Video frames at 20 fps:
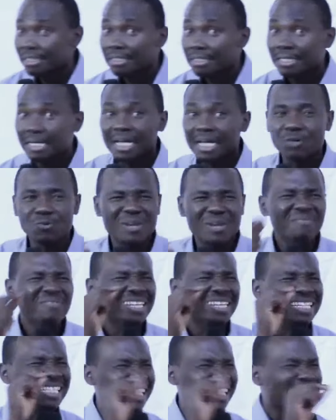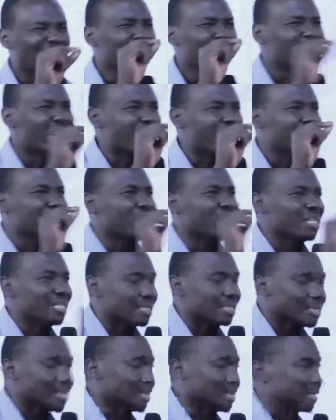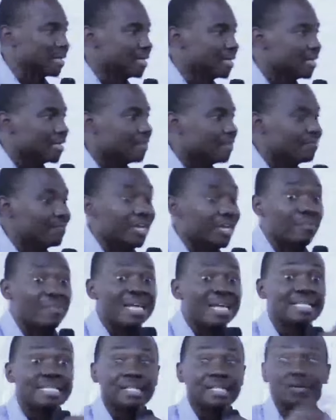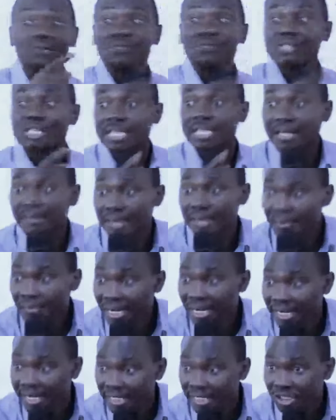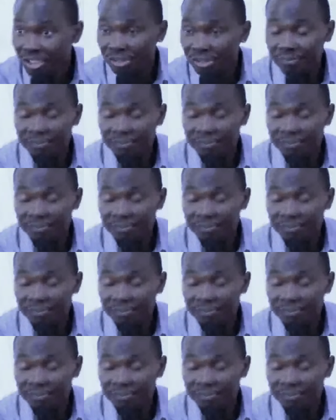And when they see by faith, they might reconsider their marriage.